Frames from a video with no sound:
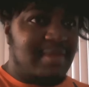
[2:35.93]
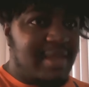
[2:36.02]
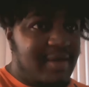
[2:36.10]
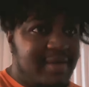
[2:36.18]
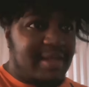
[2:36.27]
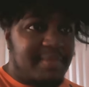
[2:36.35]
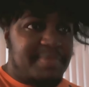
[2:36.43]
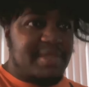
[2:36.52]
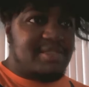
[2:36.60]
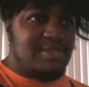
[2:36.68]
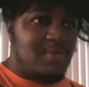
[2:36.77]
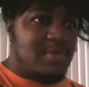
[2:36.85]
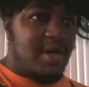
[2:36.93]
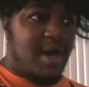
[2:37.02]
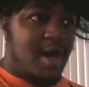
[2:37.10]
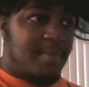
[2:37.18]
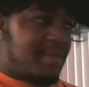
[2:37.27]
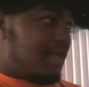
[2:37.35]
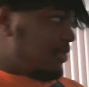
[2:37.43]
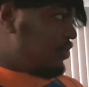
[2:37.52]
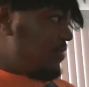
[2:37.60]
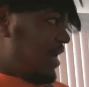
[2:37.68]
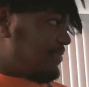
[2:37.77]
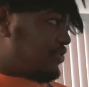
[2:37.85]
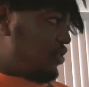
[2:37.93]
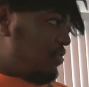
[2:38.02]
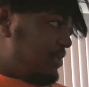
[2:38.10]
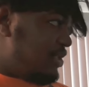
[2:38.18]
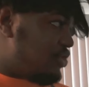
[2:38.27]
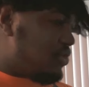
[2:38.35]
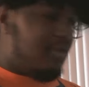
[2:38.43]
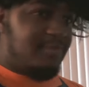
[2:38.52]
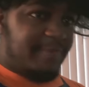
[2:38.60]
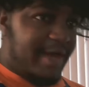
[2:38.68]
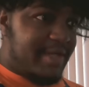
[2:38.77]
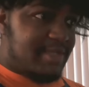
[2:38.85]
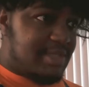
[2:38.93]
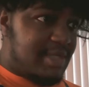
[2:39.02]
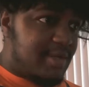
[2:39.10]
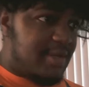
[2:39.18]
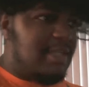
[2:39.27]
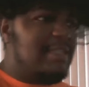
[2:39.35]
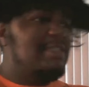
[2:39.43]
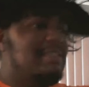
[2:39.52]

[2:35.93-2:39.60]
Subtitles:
How can I be so calm? You have so many strong fighters here.